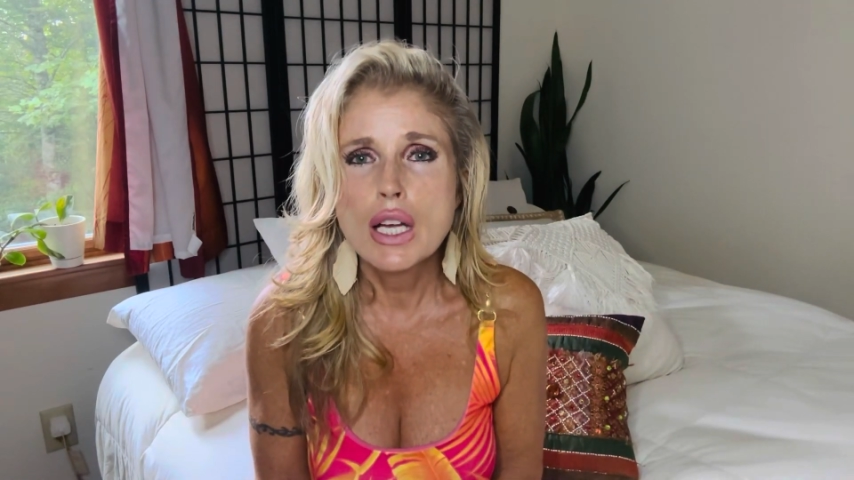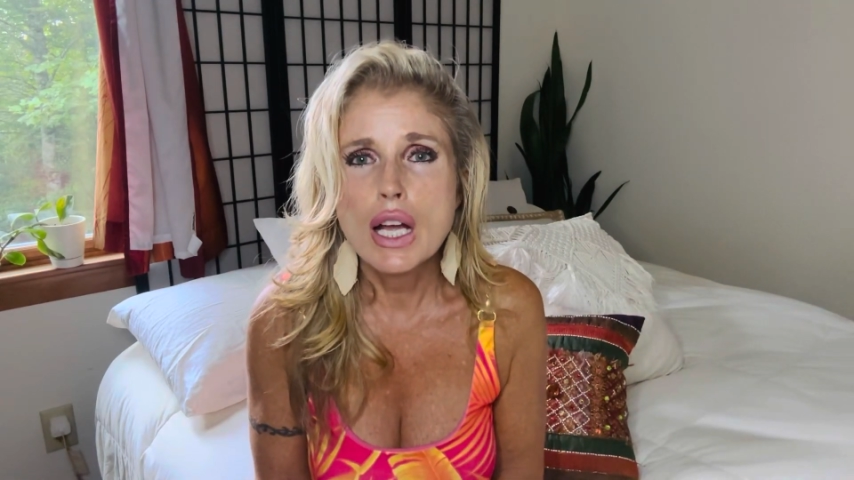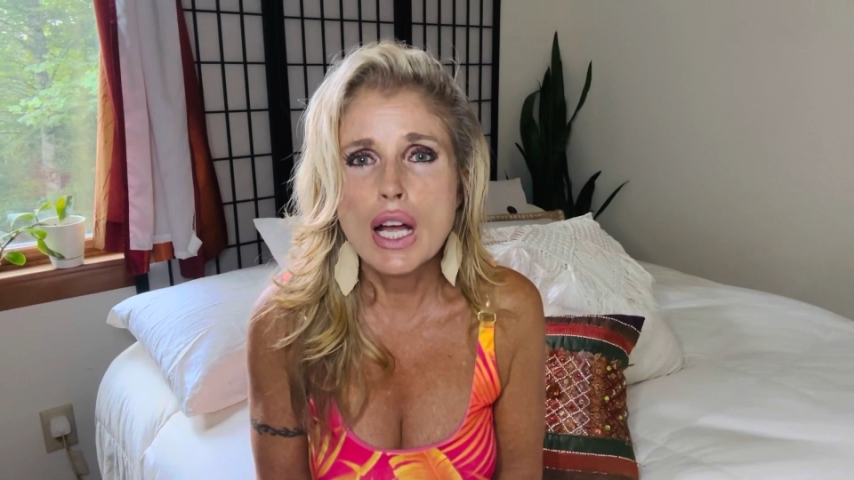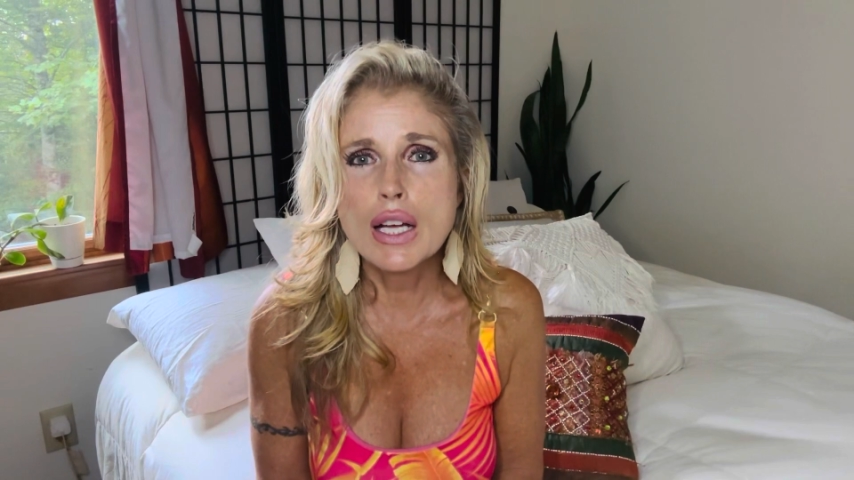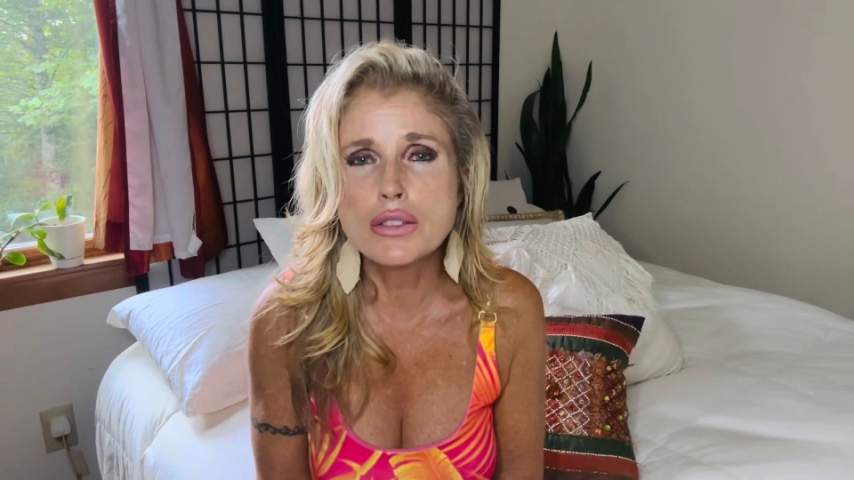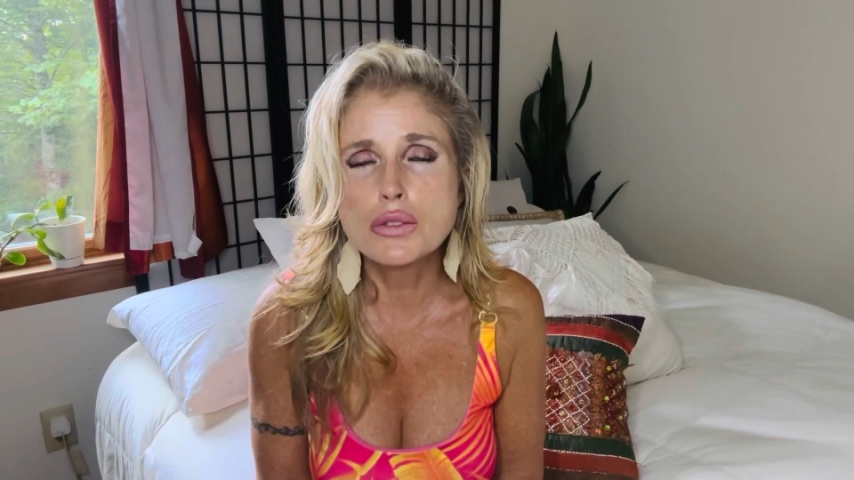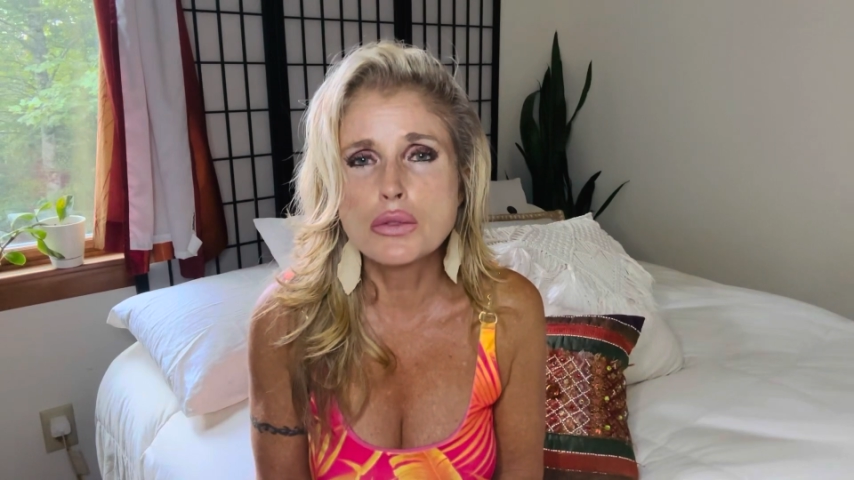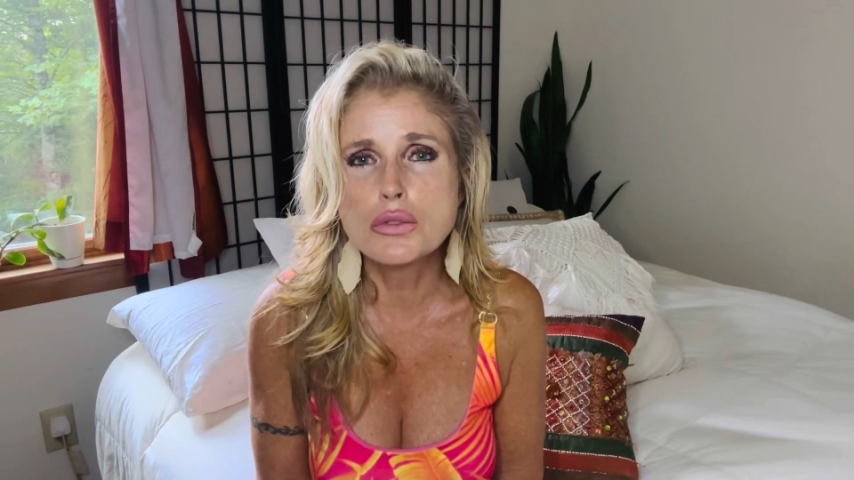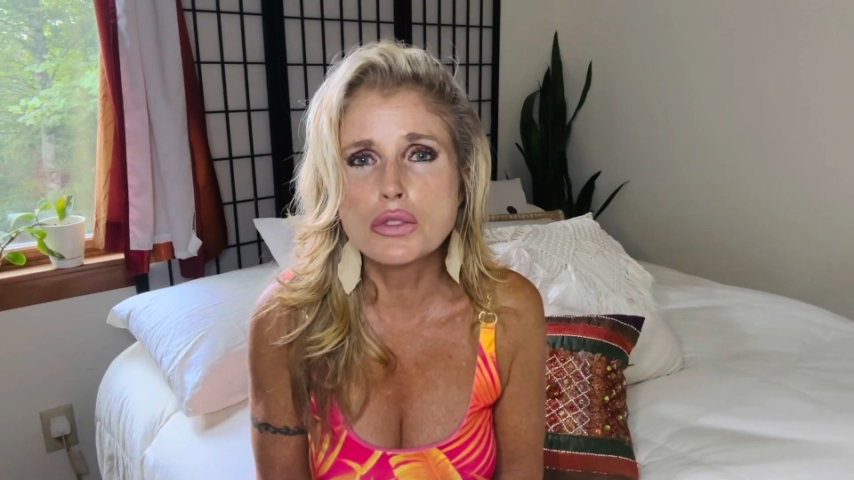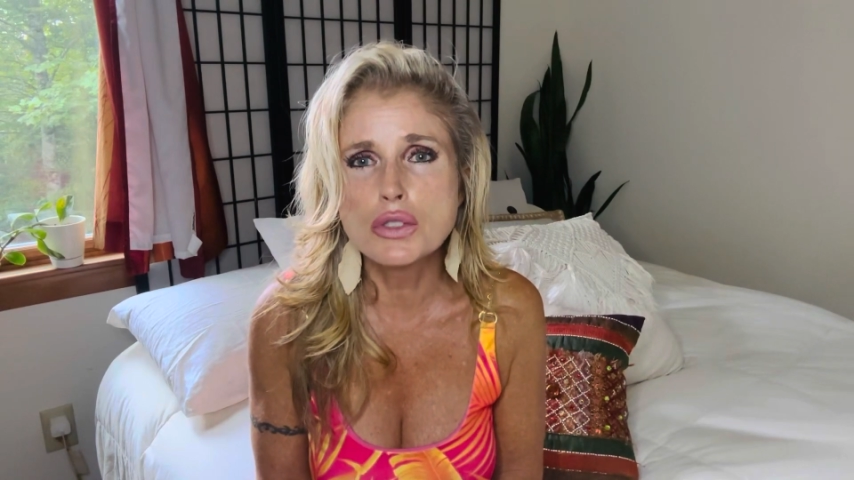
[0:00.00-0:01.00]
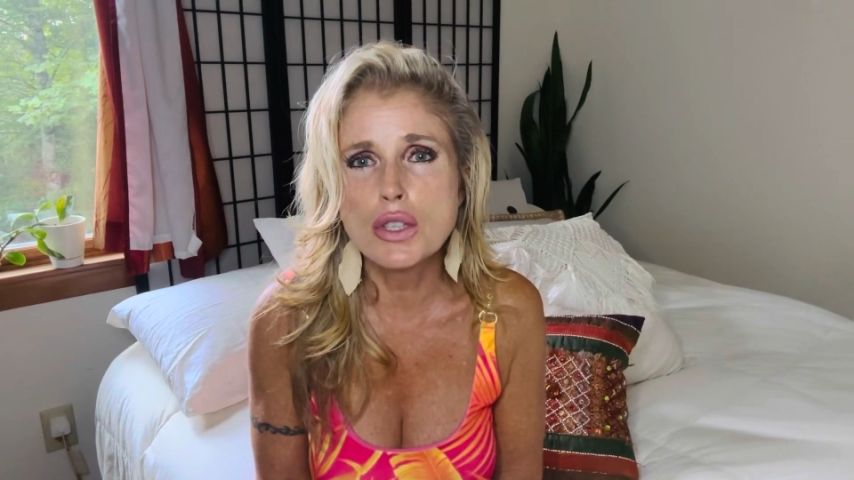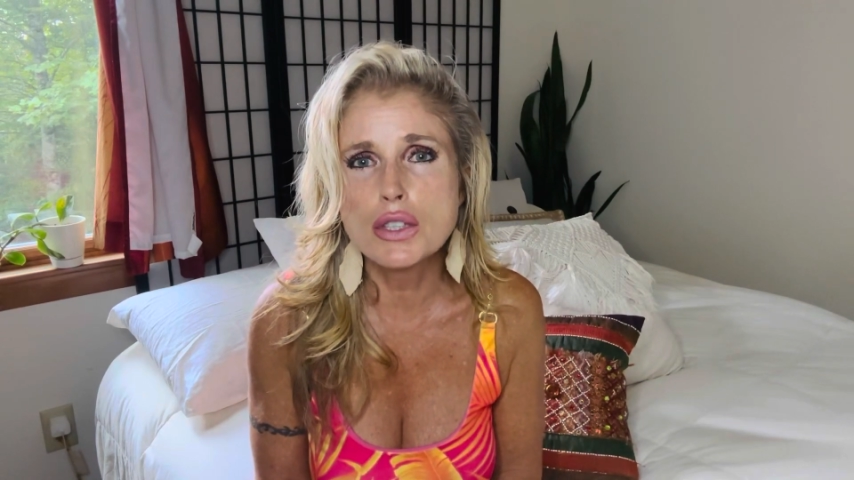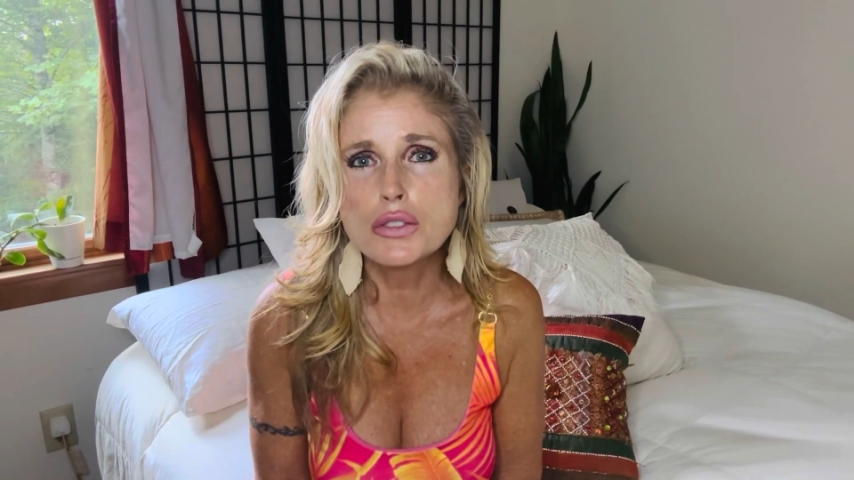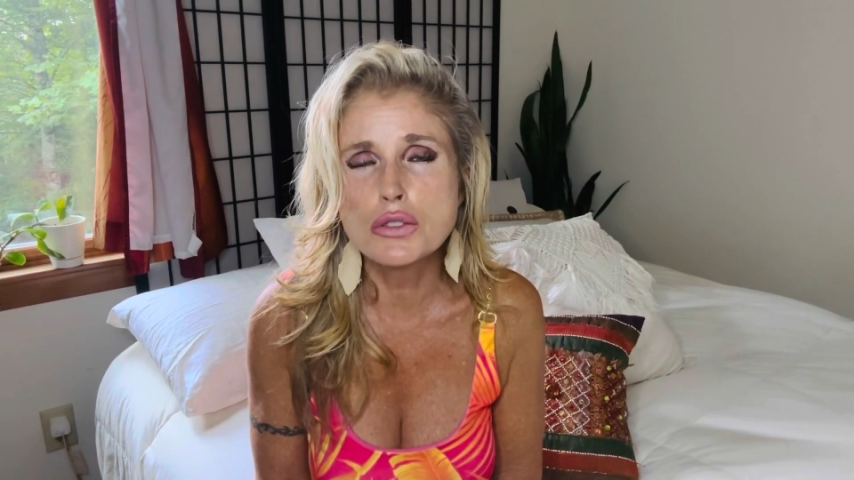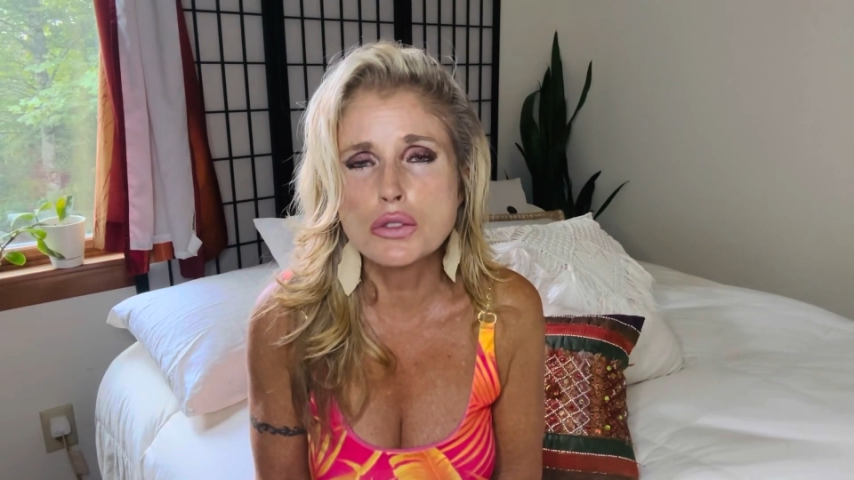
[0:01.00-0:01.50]
and to
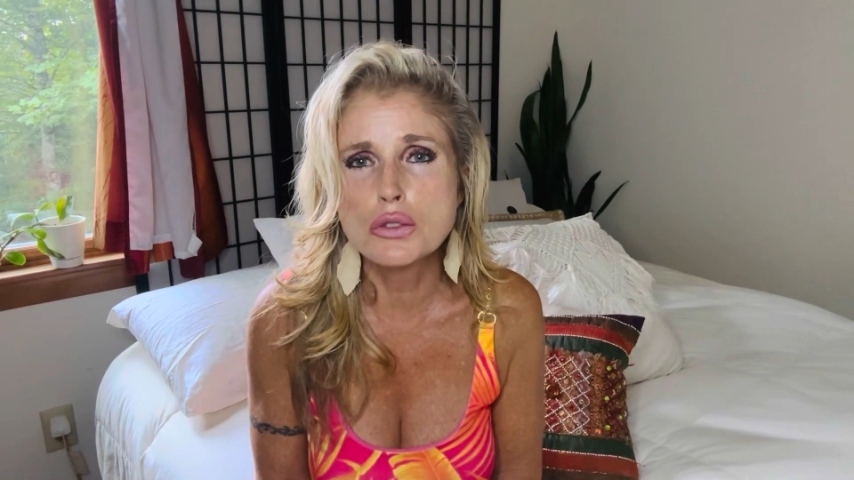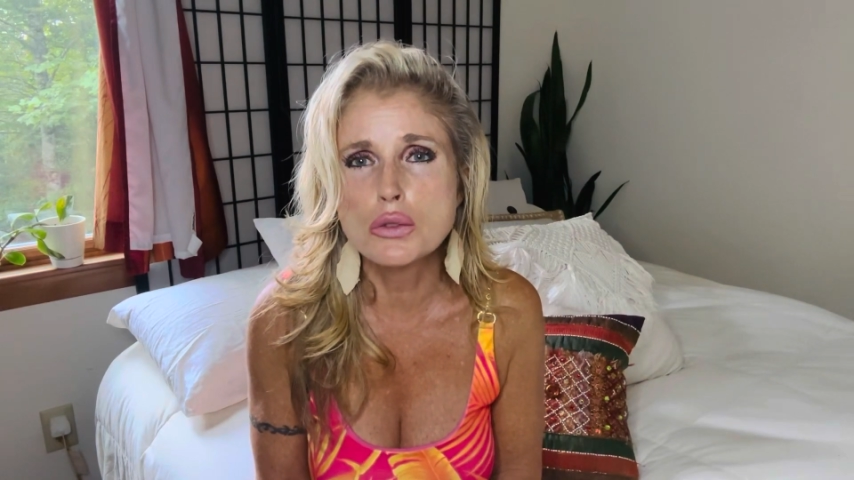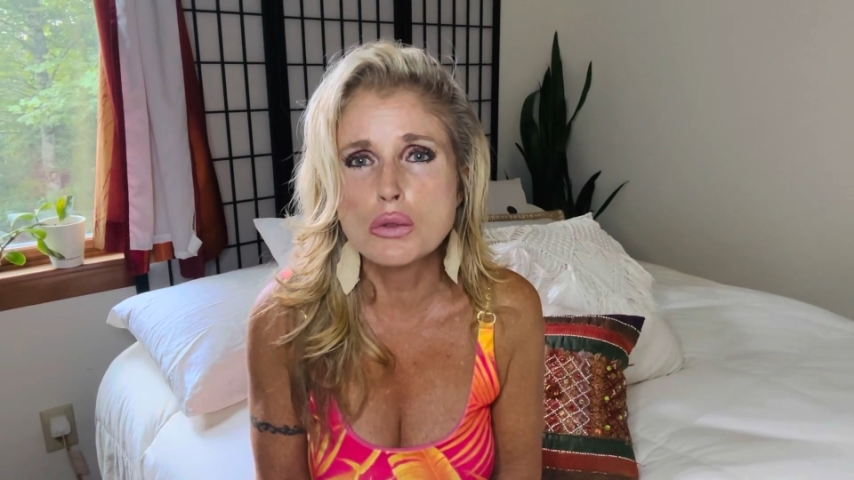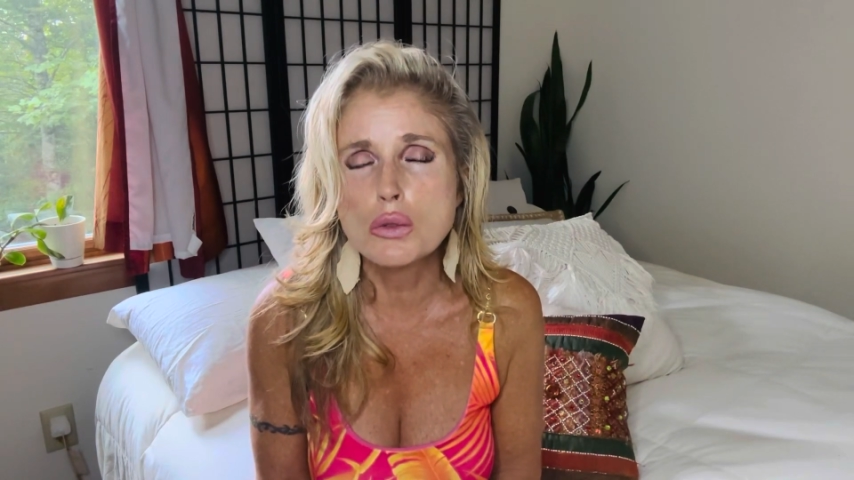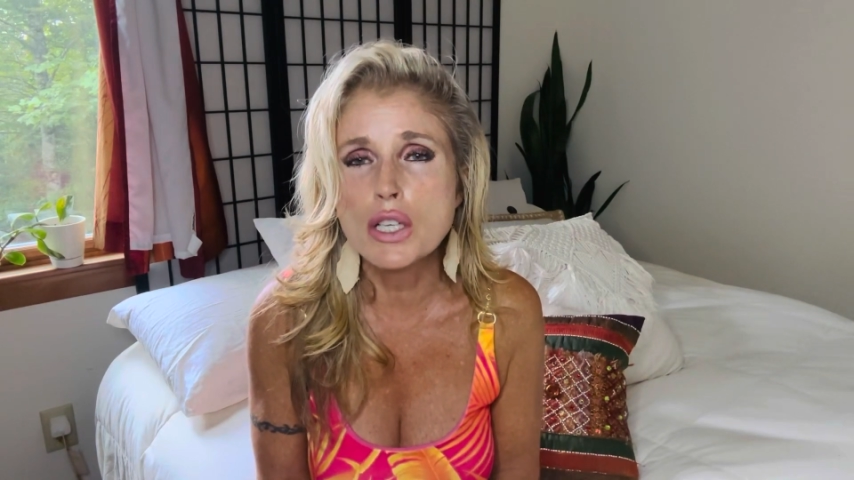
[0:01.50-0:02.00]
start to